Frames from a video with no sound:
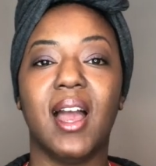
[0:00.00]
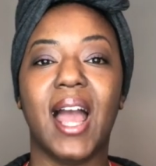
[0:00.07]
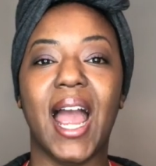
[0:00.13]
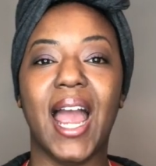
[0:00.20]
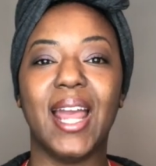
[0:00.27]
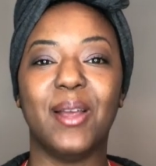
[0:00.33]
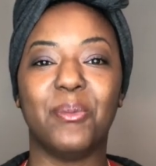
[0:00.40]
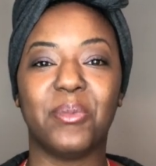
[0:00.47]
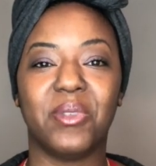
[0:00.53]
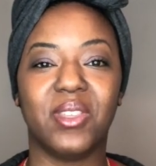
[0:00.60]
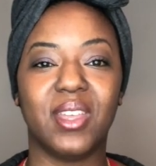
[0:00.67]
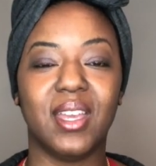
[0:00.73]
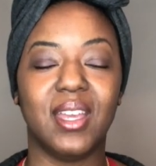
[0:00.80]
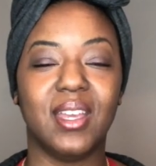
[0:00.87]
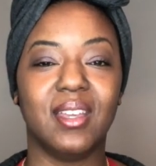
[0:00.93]
I am
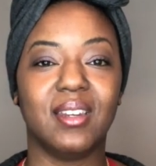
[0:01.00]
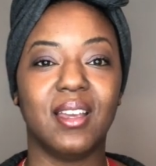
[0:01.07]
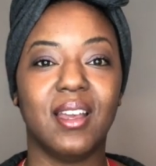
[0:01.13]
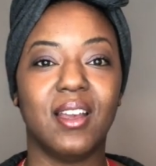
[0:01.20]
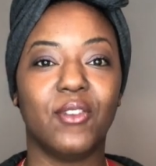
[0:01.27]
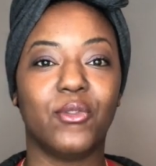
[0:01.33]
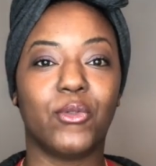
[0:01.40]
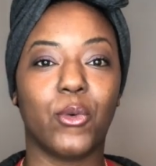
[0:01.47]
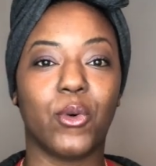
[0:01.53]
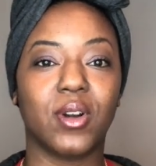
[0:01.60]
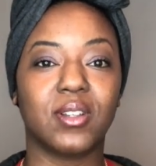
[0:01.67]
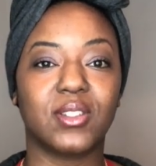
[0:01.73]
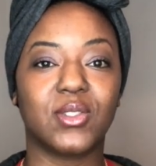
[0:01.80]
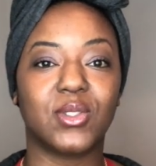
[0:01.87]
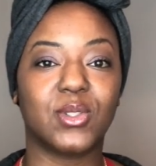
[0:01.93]
then
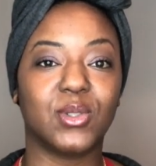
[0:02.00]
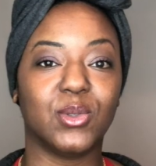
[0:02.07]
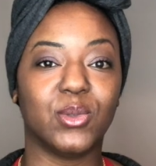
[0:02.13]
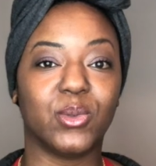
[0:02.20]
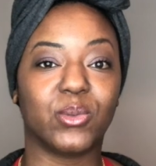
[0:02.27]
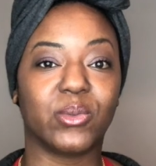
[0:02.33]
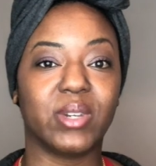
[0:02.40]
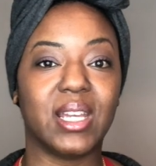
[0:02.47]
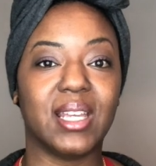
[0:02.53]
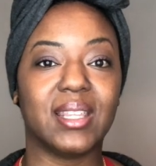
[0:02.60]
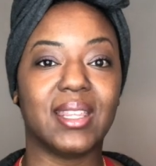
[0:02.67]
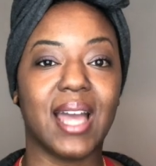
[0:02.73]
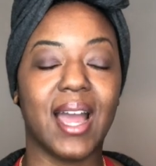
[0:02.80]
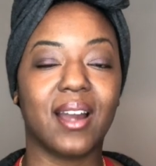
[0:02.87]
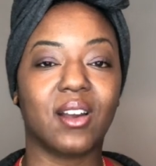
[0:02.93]
forced to read
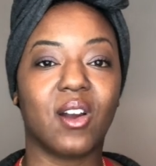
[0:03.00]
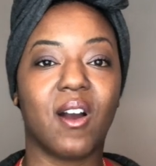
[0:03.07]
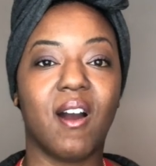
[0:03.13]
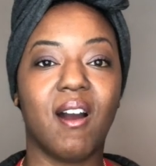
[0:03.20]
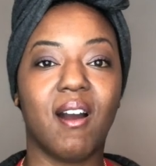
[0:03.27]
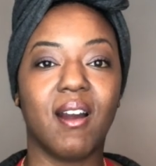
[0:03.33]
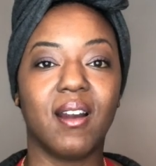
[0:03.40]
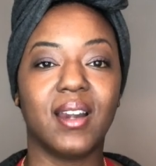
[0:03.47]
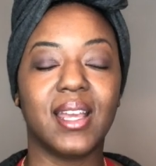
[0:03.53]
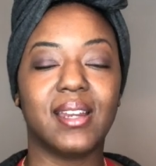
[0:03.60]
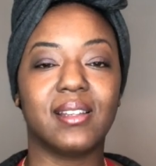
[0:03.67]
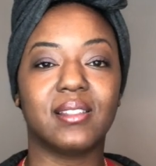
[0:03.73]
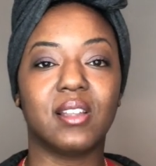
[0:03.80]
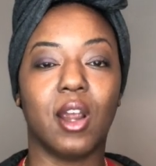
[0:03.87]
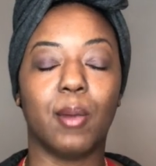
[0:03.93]
that card and
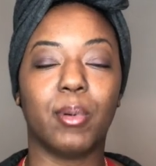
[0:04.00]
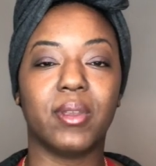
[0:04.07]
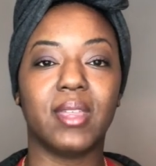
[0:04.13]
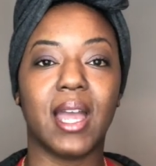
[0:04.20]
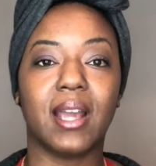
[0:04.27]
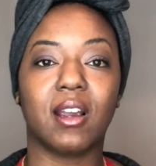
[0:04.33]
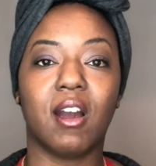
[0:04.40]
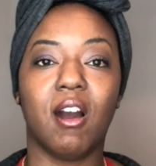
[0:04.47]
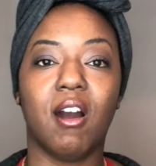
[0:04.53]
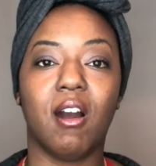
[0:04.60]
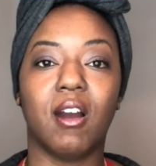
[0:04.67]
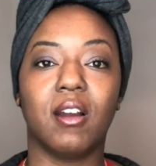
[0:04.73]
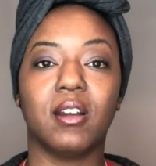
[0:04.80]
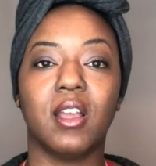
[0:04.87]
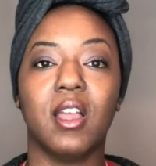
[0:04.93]
interpret that
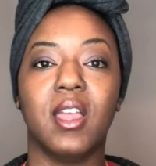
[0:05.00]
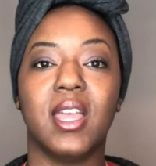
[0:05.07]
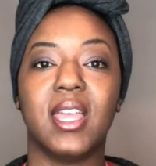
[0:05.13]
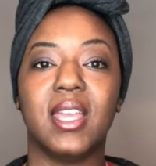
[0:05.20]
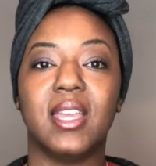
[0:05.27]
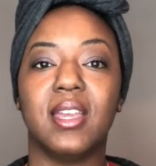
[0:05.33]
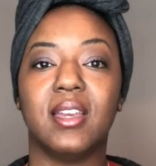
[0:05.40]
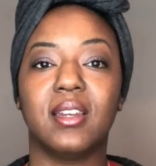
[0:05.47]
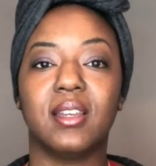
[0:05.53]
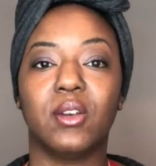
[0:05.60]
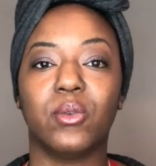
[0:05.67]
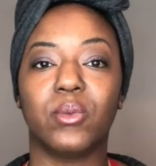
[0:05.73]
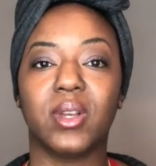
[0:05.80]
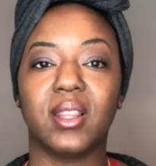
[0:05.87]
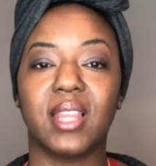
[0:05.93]
card in
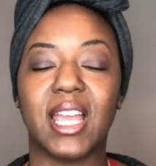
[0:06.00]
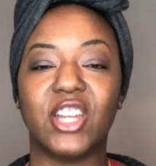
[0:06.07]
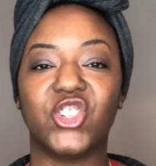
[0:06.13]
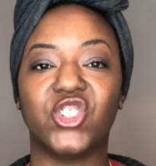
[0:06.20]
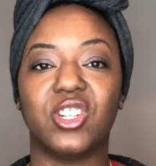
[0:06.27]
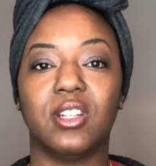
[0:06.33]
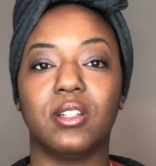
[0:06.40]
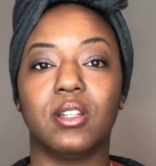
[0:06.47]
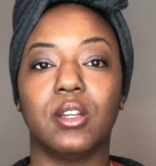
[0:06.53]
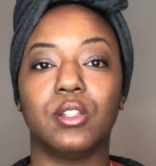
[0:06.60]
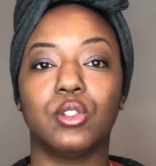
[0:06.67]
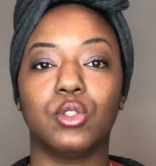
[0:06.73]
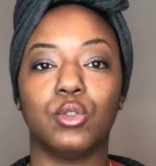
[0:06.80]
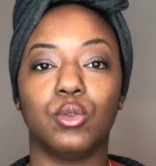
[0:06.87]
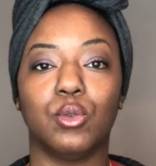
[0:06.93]
relation
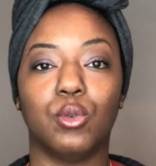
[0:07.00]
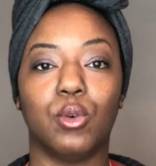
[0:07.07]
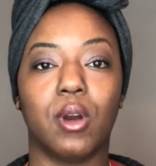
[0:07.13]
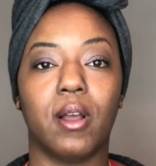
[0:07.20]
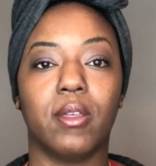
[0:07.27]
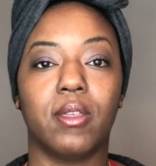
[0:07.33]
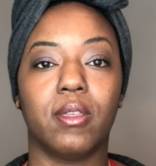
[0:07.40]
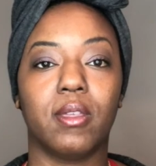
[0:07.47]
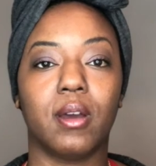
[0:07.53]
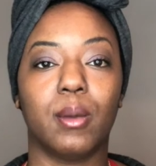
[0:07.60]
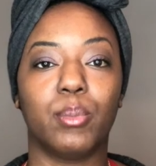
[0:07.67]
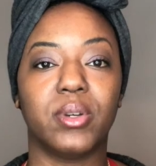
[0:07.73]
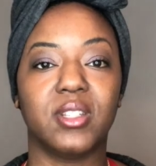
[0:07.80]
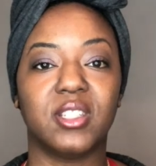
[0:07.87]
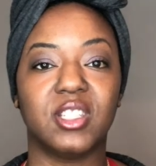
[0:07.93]
to the
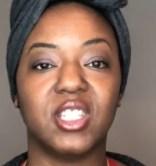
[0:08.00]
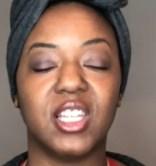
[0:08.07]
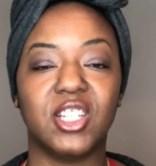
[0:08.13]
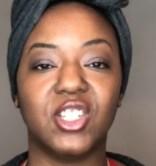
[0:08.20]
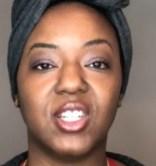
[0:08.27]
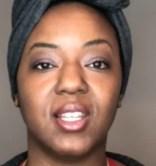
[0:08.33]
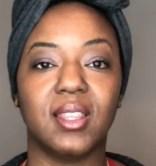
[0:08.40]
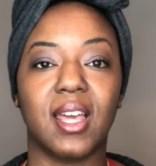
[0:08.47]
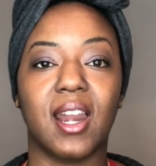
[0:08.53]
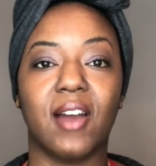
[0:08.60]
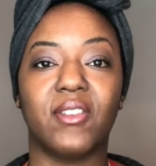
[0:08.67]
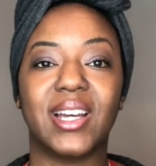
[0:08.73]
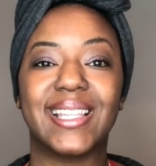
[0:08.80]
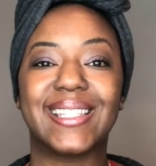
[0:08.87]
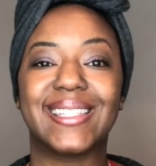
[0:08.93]
position that
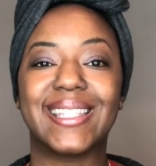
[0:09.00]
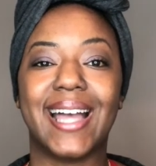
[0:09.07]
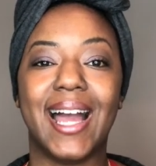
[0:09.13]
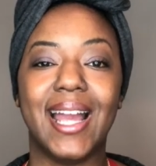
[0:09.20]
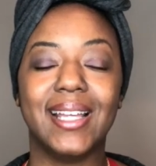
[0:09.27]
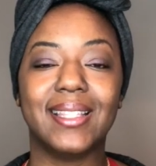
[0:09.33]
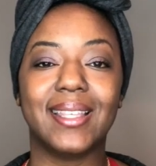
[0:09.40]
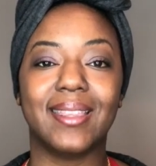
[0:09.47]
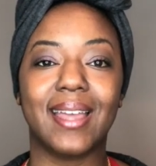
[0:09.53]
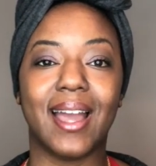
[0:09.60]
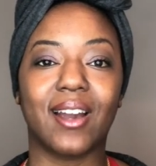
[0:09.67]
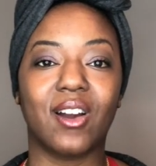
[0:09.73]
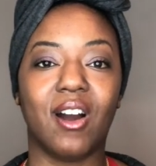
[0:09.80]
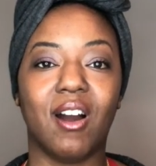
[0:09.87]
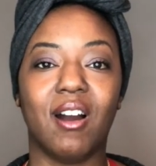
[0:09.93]
I've assigned to
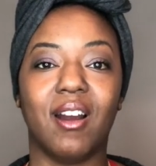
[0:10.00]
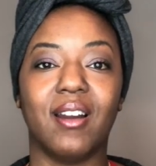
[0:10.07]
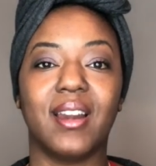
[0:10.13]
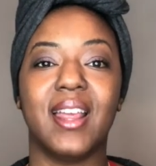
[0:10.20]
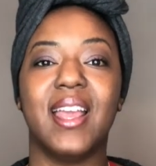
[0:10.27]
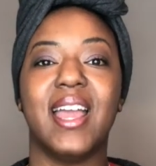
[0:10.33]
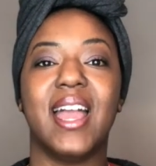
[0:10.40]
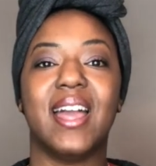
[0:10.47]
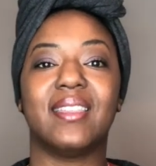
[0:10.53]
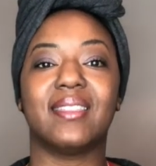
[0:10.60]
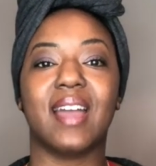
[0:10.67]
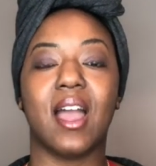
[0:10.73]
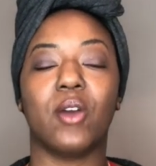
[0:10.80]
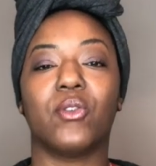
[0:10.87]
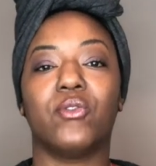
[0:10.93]
that card, and
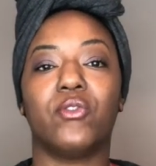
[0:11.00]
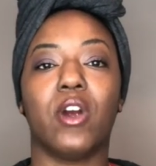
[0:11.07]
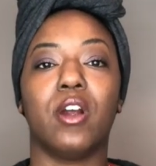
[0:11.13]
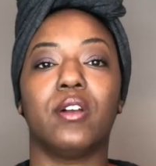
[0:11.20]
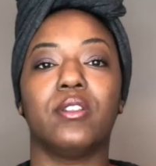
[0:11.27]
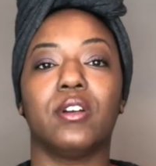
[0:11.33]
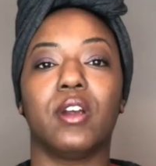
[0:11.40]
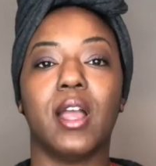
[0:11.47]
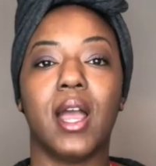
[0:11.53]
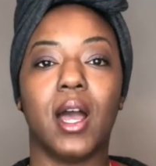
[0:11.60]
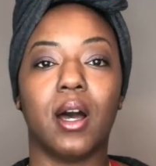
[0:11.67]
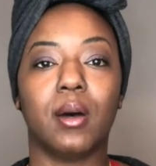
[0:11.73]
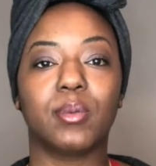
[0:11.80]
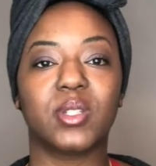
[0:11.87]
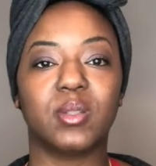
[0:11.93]
that further
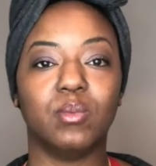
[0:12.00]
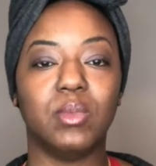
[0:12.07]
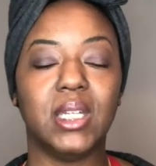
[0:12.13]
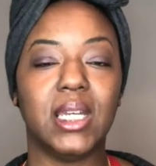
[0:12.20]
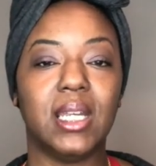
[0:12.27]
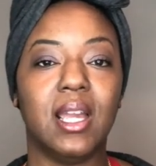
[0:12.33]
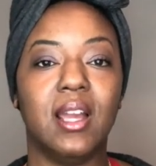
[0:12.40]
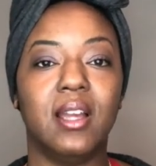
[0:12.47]
helps me